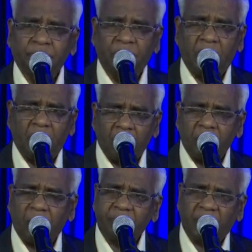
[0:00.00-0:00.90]
the
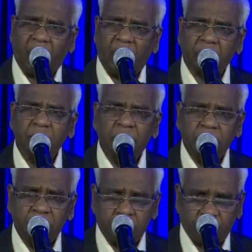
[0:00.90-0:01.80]
love of God
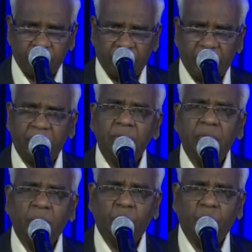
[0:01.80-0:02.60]
to the